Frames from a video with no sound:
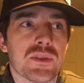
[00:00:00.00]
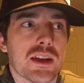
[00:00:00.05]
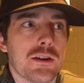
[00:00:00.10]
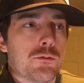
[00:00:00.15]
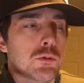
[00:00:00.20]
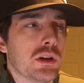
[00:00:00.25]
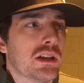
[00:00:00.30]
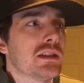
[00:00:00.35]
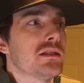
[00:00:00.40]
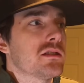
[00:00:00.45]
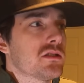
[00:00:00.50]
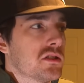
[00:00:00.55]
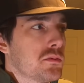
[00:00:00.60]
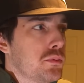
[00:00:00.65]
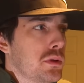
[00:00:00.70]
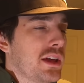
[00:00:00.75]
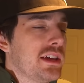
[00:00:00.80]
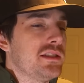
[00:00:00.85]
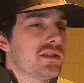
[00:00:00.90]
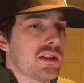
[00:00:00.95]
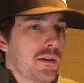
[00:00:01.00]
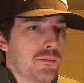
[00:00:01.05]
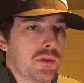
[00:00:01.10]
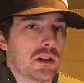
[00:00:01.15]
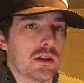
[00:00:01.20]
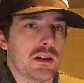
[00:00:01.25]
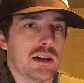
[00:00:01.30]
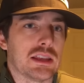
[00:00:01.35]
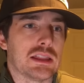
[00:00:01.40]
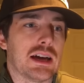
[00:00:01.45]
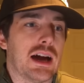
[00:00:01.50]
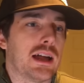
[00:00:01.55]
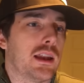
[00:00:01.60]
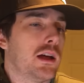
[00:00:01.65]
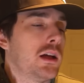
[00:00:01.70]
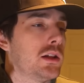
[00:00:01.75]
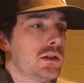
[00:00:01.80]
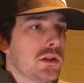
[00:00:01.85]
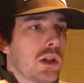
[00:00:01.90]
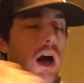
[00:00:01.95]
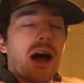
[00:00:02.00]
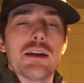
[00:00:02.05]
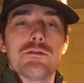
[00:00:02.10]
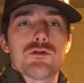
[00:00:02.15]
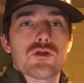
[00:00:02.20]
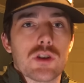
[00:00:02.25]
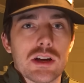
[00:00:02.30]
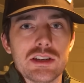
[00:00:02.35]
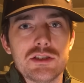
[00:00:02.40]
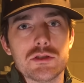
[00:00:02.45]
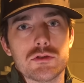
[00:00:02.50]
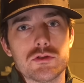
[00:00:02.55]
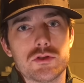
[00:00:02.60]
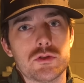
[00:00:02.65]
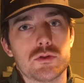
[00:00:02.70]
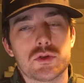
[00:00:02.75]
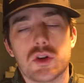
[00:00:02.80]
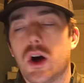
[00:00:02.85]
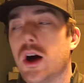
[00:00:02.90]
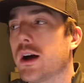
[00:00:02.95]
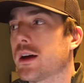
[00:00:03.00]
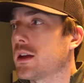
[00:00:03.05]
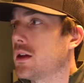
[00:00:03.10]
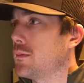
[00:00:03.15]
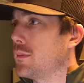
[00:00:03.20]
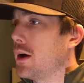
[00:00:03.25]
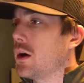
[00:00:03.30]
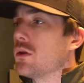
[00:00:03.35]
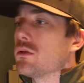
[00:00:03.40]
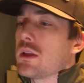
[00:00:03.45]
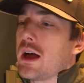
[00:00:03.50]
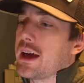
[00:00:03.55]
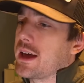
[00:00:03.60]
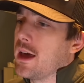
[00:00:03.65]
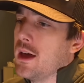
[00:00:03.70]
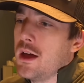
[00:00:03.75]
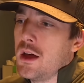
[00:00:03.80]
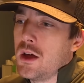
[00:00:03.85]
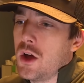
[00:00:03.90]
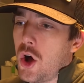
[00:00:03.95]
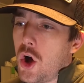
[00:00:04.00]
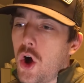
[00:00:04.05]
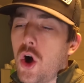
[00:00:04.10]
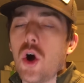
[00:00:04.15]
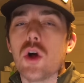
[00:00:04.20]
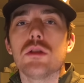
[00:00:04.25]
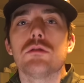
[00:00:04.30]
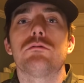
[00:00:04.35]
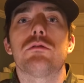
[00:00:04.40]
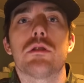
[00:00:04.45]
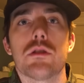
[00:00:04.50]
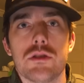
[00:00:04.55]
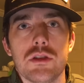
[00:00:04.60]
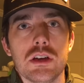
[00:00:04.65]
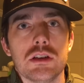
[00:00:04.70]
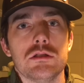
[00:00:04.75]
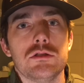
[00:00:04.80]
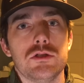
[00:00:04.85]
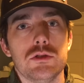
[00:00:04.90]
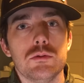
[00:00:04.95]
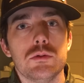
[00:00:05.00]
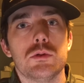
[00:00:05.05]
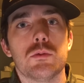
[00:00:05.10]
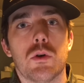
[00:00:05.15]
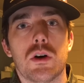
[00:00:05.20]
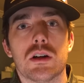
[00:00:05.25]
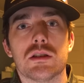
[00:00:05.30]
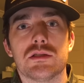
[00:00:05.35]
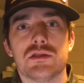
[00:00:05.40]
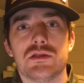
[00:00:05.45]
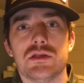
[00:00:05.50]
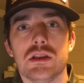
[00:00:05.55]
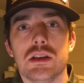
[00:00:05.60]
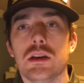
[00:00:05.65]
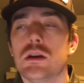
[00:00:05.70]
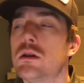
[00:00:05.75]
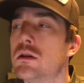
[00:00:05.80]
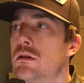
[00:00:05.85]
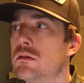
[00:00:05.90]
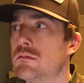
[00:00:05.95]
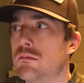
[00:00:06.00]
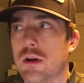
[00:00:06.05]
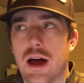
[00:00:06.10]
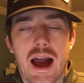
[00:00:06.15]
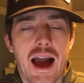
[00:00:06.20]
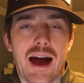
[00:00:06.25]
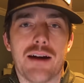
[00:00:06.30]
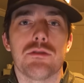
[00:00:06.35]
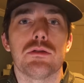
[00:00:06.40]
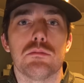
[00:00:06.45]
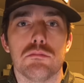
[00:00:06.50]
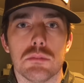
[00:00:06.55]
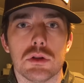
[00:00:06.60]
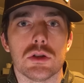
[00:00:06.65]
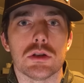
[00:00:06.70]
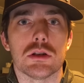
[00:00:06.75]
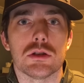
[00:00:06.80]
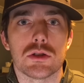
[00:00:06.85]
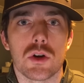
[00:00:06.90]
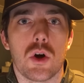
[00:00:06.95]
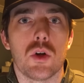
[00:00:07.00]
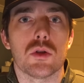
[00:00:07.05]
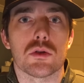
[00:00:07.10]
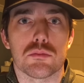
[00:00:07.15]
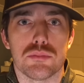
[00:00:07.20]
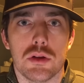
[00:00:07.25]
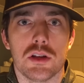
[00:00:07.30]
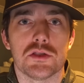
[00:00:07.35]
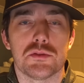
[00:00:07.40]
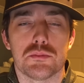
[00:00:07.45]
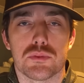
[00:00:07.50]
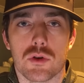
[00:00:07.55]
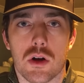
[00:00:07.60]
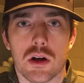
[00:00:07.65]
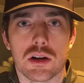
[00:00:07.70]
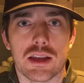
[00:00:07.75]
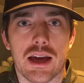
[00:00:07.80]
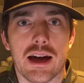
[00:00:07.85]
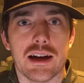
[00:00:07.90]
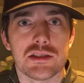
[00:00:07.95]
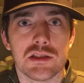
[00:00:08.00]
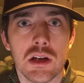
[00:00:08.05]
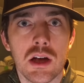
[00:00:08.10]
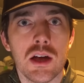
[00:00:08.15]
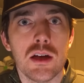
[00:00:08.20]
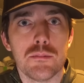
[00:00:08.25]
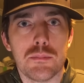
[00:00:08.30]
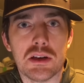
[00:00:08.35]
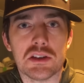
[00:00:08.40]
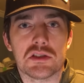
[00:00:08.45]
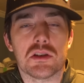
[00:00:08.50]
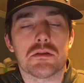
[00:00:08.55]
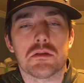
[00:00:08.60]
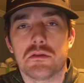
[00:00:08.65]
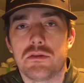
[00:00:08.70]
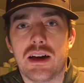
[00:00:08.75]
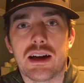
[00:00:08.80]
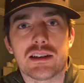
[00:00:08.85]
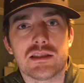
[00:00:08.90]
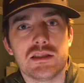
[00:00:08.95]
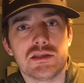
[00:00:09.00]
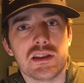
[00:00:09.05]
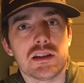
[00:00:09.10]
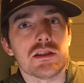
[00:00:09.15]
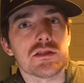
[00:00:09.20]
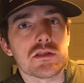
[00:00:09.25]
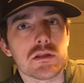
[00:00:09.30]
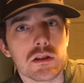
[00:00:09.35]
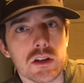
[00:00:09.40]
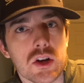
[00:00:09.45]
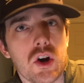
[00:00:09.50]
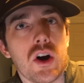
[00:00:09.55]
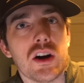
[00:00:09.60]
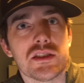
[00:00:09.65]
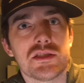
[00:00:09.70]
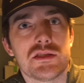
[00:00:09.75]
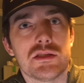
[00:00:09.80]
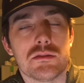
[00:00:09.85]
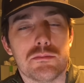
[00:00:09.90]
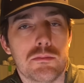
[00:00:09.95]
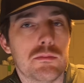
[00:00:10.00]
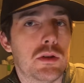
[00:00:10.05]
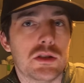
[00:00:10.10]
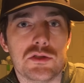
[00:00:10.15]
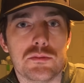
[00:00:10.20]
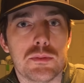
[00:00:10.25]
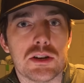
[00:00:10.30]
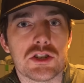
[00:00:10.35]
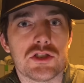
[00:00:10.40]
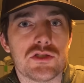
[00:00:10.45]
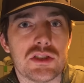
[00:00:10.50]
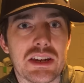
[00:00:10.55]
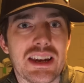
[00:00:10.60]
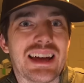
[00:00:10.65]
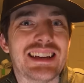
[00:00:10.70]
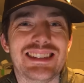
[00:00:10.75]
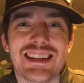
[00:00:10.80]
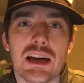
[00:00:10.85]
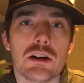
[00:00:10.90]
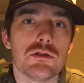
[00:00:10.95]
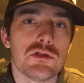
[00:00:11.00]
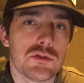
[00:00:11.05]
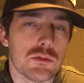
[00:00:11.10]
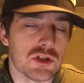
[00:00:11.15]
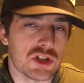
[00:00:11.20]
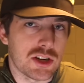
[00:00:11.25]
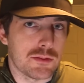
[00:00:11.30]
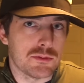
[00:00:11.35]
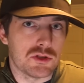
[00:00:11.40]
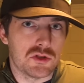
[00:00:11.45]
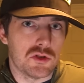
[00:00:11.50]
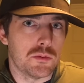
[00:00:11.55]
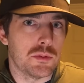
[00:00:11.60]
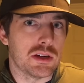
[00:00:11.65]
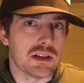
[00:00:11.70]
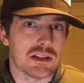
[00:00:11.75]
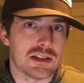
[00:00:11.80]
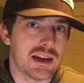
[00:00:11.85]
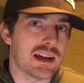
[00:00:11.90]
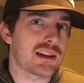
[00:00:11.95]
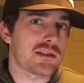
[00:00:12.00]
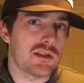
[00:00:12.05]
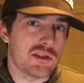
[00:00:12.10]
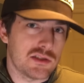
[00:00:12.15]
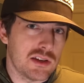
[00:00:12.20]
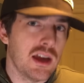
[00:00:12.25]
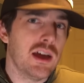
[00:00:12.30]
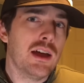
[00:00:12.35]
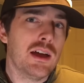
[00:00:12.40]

If we can display something like that, live tracers are talking about, like, all of the things you would want to see, $500,000 plus broadcast, based off the fact they said it's going to cost as much as a nice house, which I'm assuming in Texas,